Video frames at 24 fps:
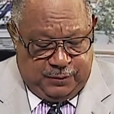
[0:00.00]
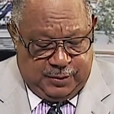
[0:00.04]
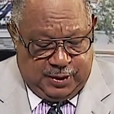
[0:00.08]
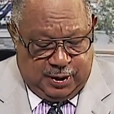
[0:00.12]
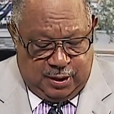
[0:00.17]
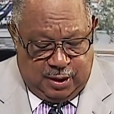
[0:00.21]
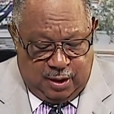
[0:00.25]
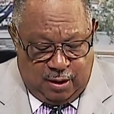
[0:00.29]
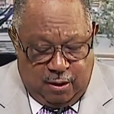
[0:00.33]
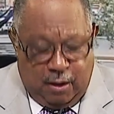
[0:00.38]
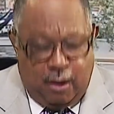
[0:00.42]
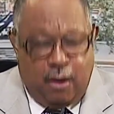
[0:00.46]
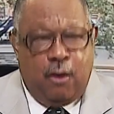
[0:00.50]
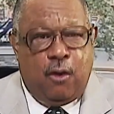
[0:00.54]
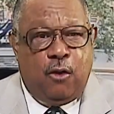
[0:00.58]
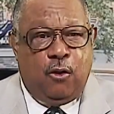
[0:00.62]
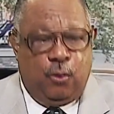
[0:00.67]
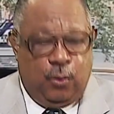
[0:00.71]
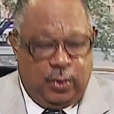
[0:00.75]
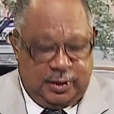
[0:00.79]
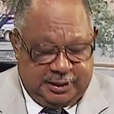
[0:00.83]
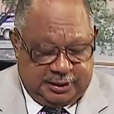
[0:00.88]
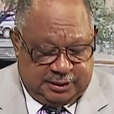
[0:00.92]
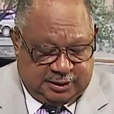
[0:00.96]
long
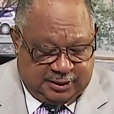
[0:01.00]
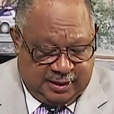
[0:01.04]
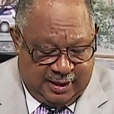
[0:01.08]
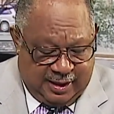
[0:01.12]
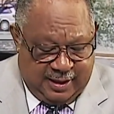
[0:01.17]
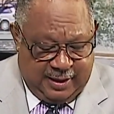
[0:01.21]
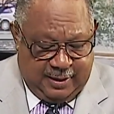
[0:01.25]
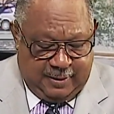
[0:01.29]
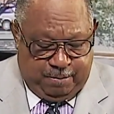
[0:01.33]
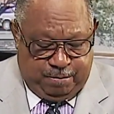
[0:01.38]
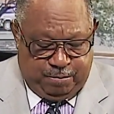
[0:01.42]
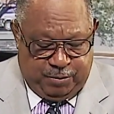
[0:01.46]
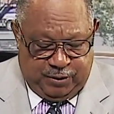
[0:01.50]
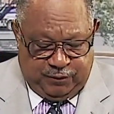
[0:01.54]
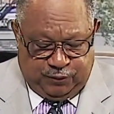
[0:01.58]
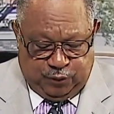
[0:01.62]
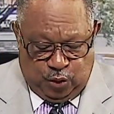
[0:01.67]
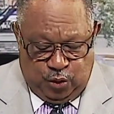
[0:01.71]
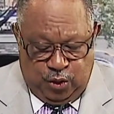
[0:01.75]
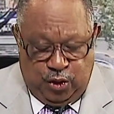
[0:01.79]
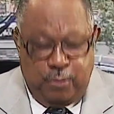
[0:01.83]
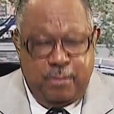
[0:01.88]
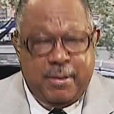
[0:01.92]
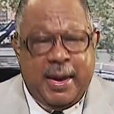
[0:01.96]
will it take
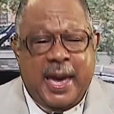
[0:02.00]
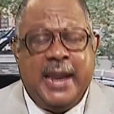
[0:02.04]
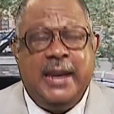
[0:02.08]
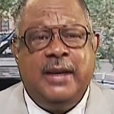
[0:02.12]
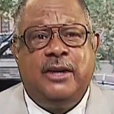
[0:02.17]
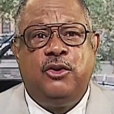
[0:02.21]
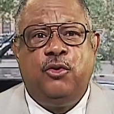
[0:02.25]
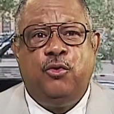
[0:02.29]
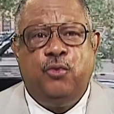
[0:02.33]
before humanity